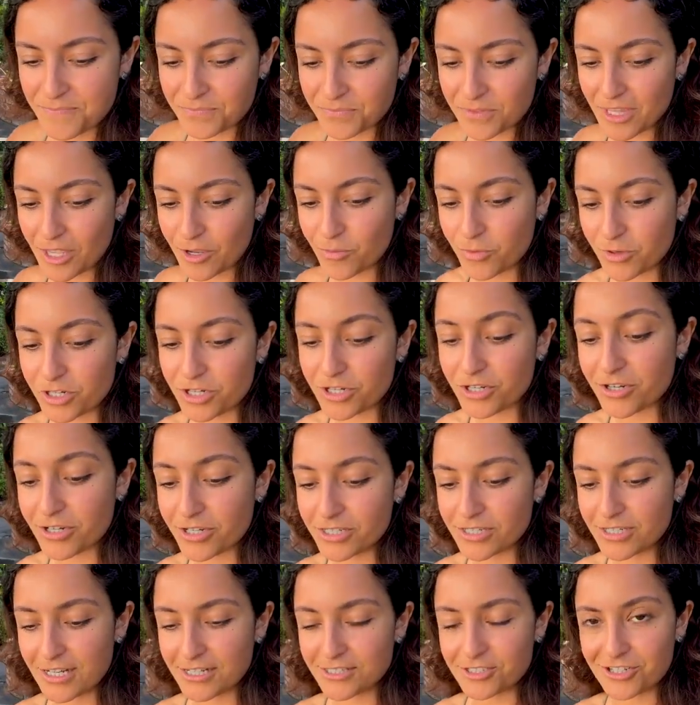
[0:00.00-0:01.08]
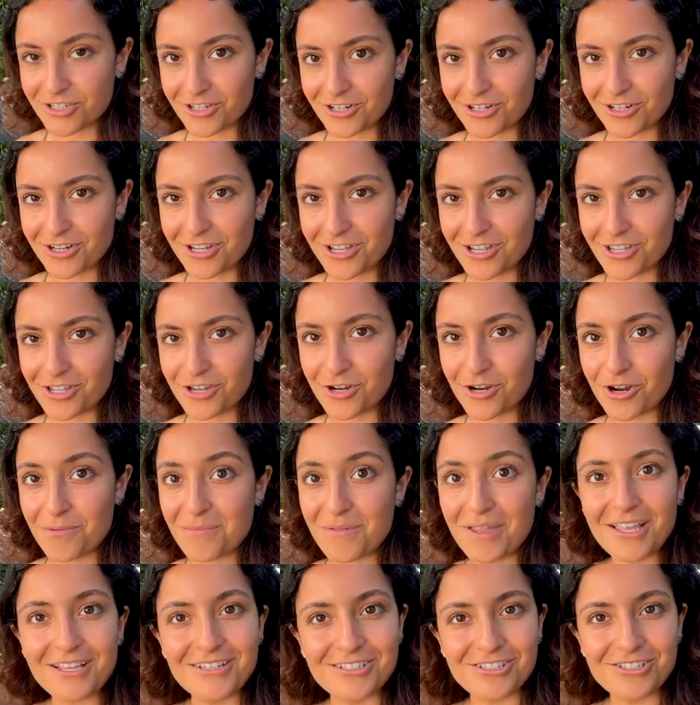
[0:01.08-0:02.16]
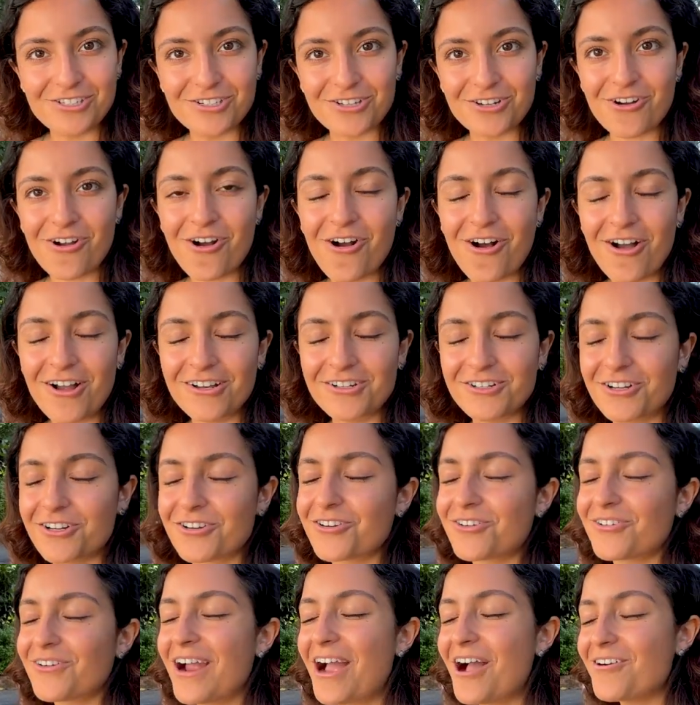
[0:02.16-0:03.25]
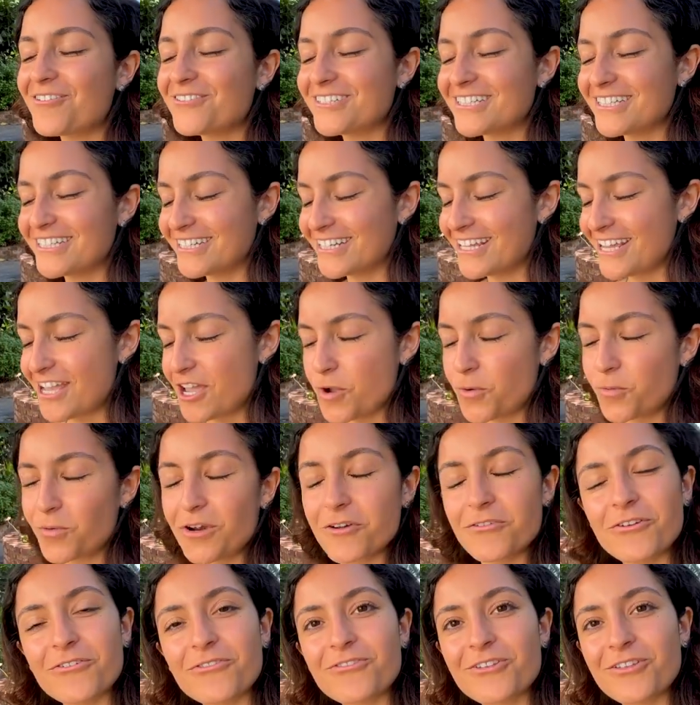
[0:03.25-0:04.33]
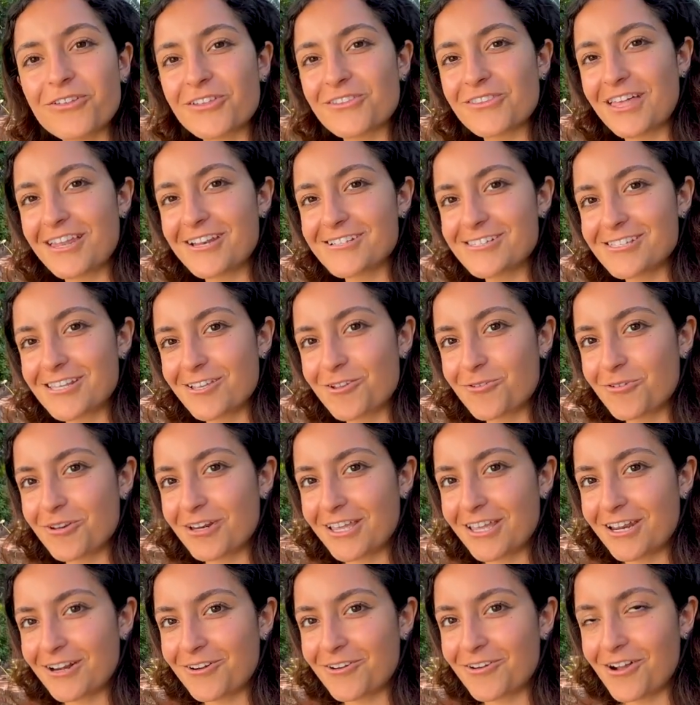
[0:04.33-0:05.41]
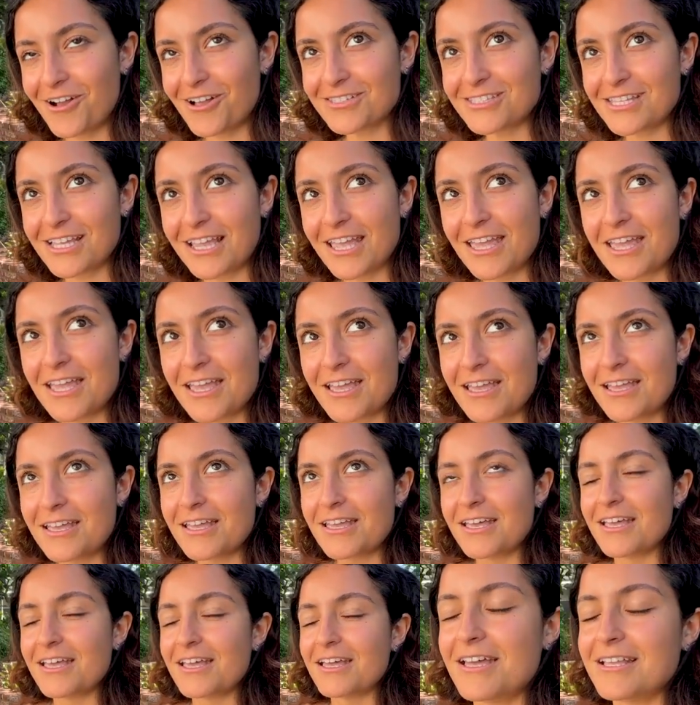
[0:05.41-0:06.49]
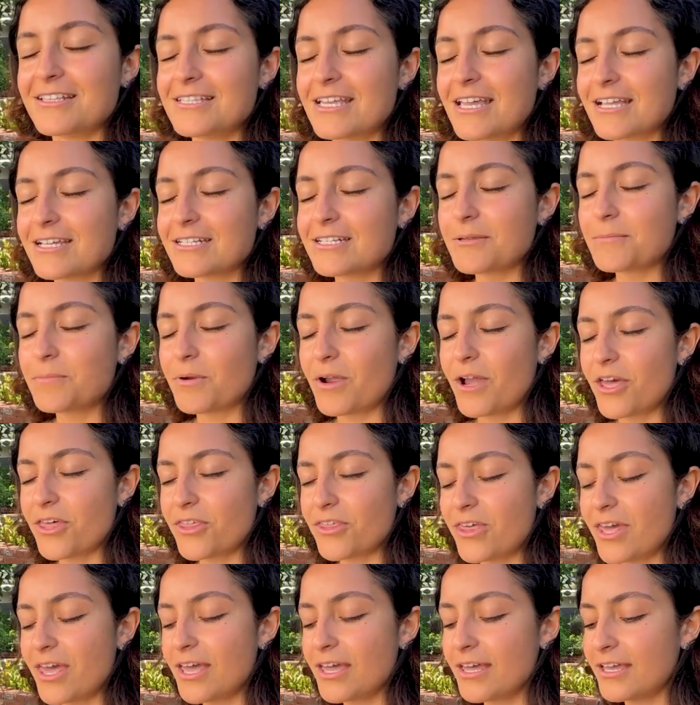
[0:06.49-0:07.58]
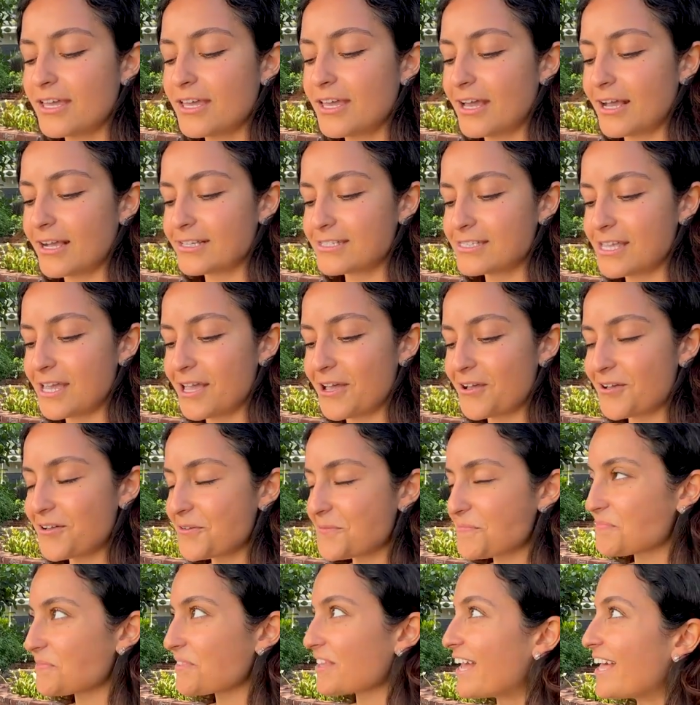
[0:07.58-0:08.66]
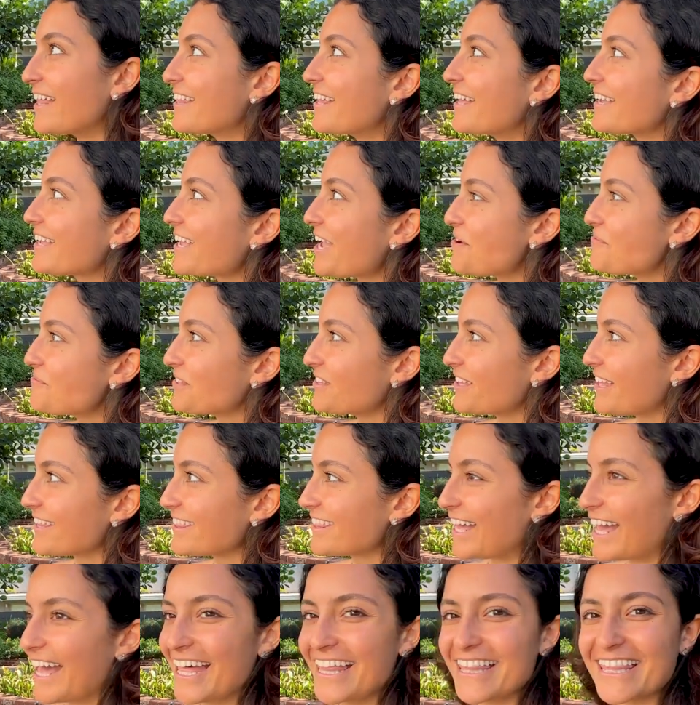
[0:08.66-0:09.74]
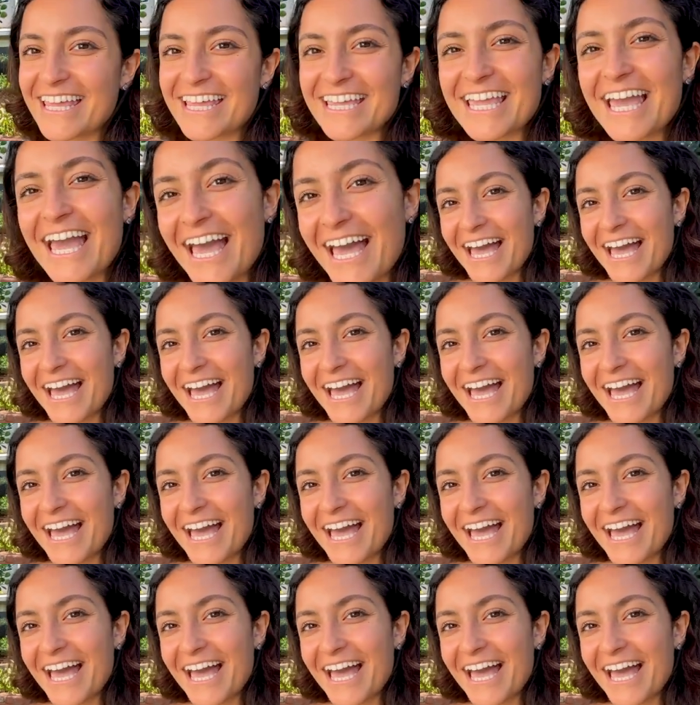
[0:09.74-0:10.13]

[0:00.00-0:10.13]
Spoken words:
like when you're in nature, you're amazed, you're awed, you're grounded, whatever feeling that is that you want to get across, like take a deep breath, exhale, and like emulate that, like